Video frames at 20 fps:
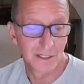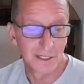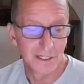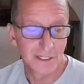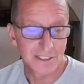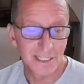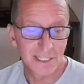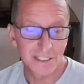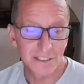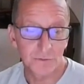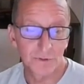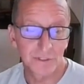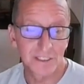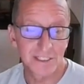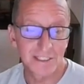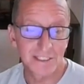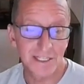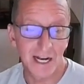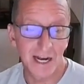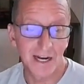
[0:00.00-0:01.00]
Since we're
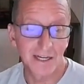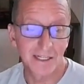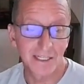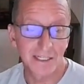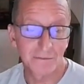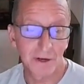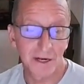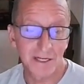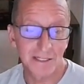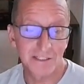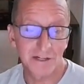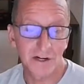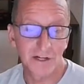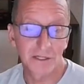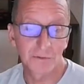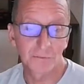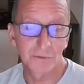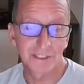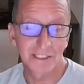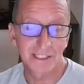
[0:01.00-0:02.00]
designing by
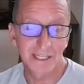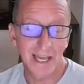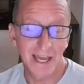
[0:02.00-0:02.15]
starting with the